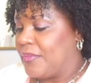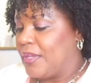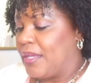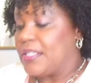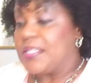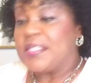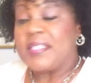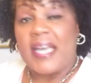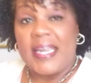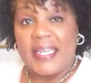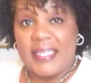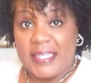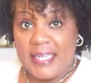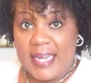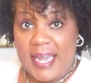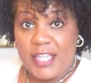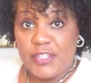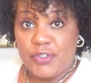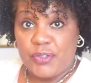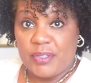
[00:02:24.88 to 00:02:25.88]

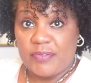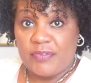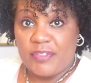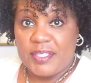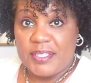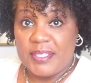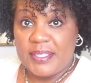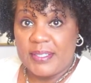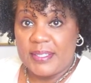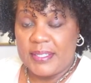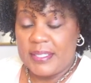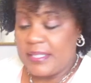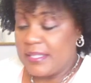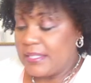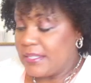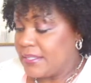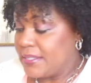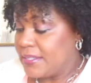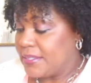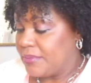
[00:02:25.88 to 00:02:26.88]
psychiatric
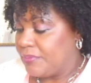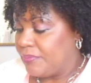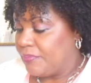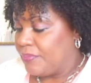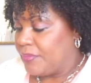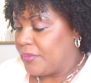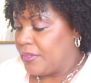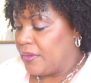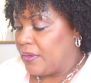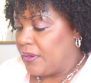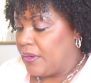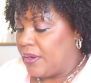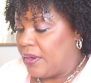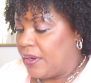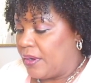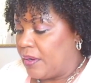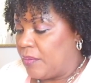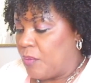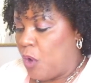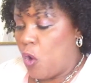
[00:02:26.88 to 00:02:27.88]
facilities,
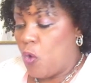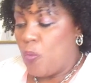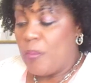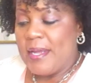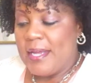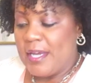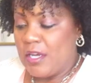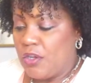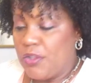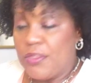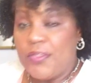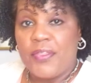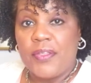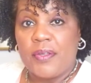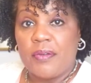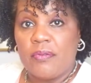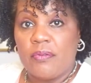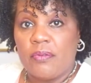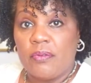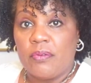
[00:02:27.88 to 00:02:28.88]
um, home health,
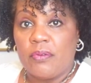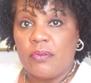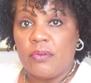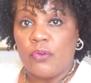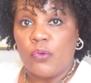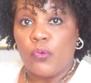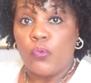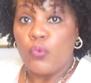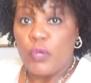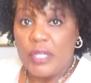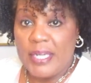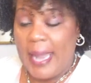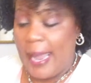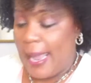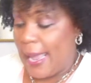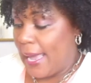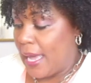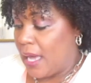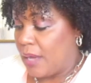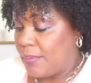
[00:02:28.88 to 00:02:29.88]

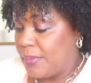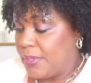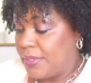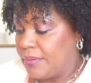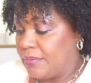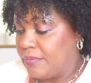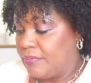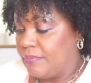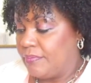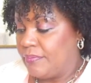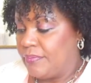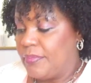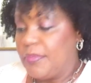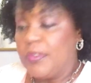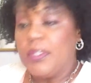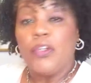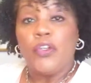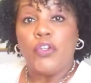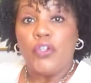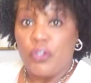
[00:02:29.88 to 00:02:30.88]
rehab,
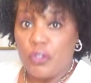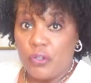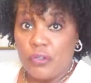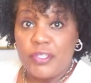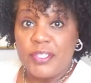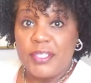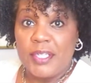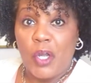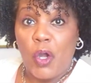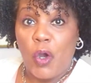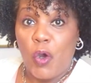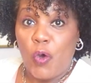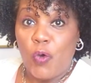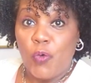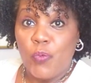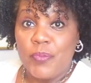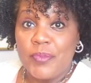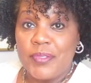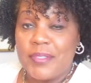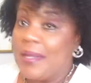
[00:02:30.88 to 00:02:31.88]
nursing
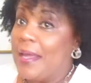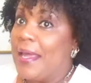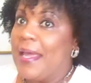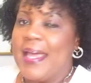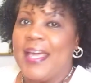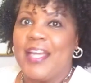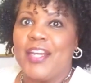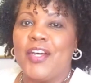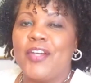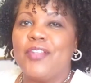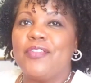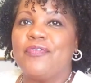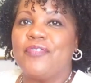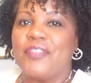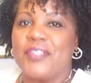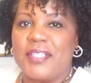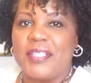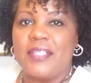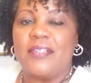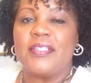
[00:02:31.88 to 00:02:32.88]
homes, and other
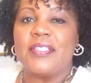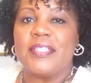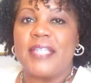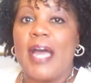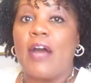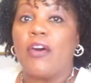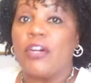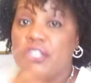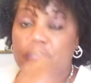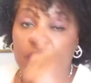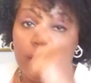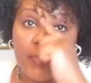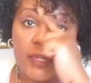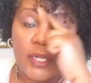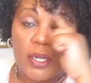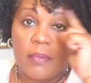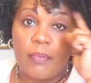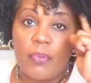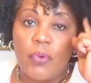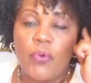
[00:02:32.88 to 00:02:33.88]
facilities now are jumping
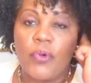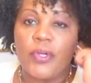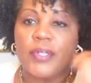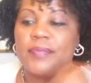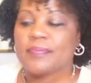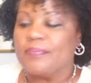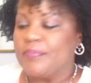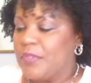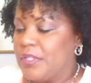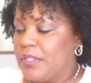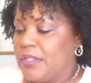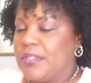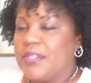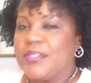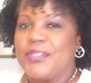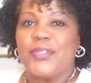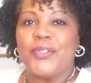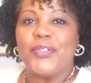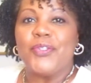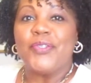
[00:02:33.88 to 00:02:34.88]
on board.
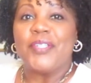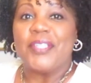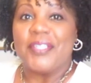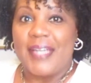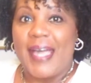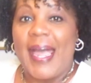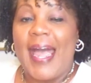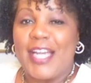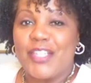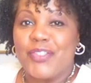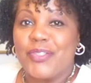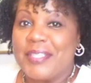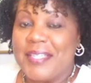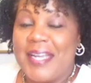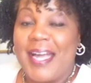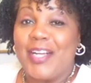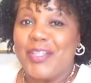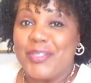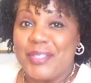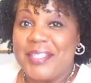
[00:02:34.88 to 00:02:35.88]
So you can actually
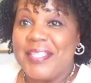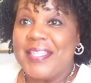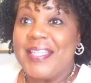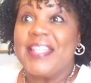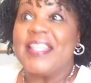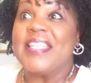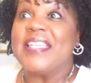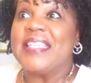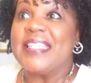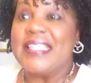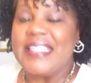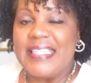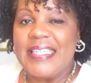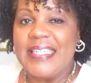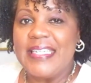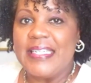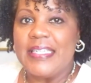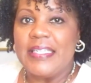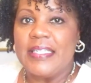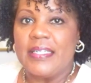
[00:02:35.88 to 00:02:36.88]
now see the
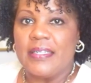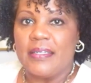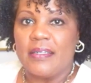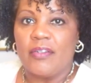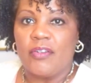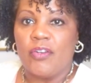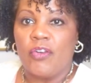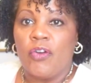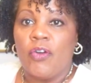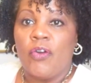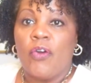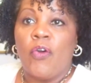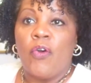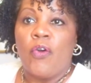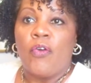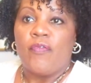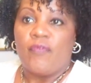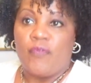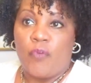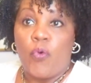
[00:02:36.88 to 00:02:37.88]
need
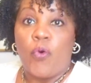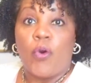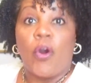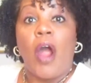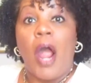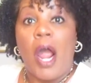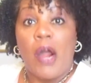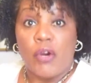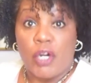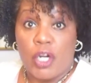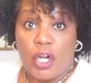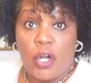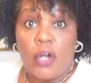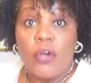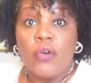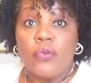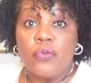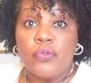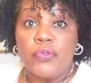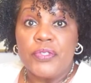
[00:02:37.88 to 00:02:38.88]
for our
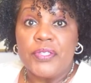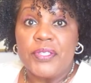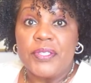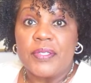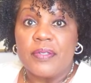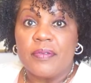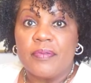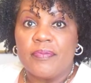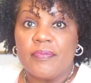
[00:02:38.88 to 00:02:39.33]
codes